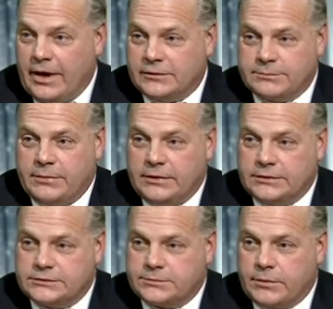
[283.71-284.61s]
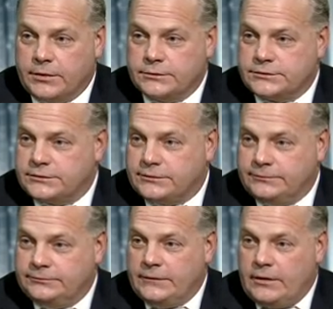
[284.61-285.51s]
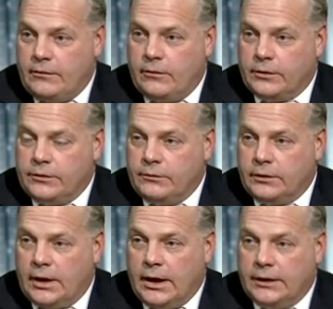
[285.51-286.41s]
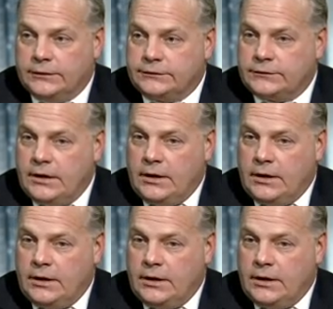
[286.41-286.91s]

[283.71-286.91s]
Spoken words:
has been dispersed or utilized.